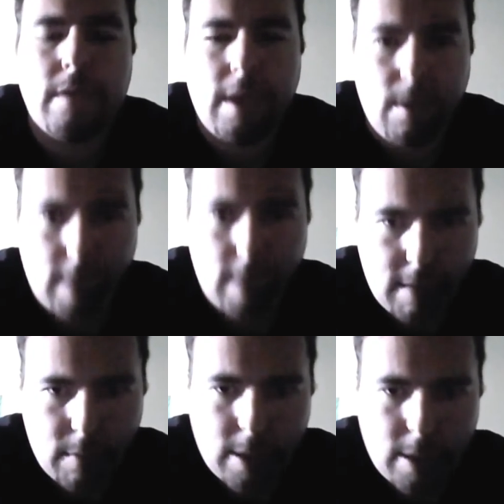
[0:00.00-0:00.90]
Thank you
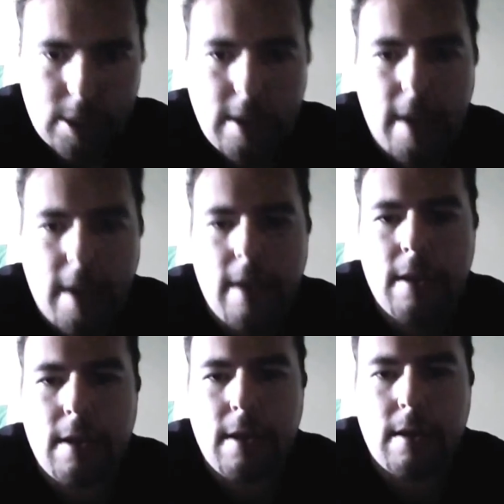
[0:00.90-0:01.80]
again for watching,
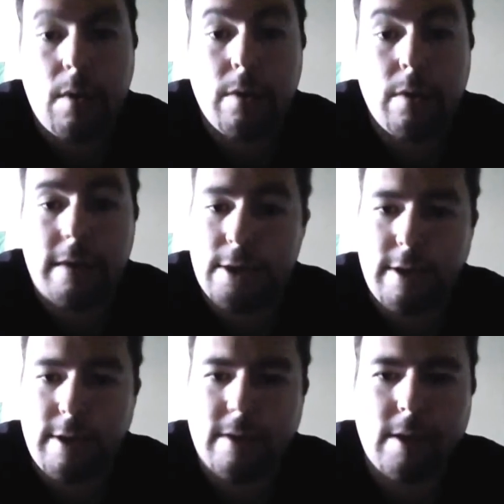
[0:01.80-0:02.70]
and we'll catch
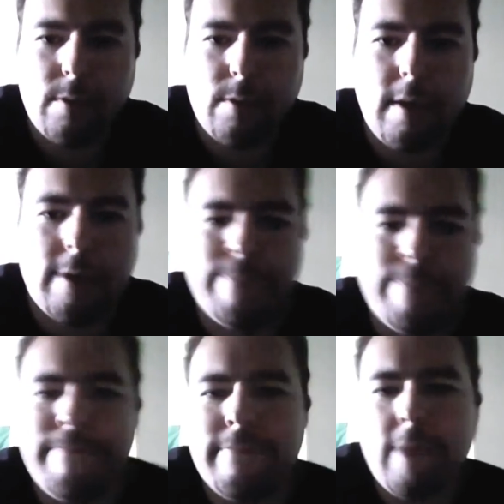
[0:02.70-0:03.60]
you guys next week.
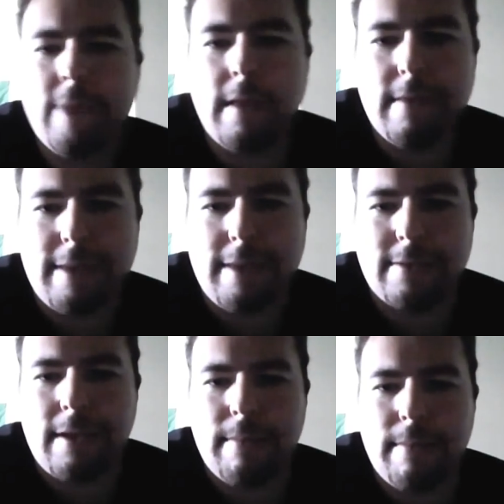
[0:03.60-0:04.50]

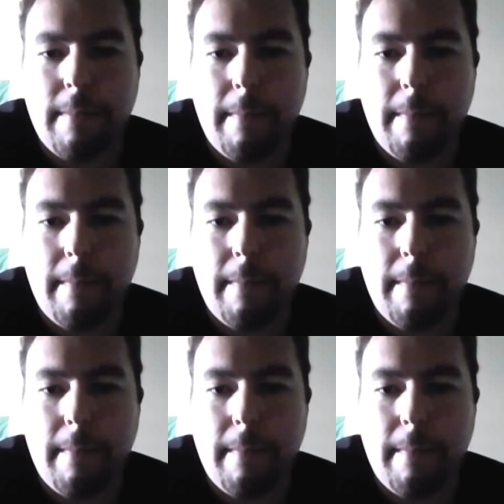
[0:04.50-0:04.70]
Thanks a lot.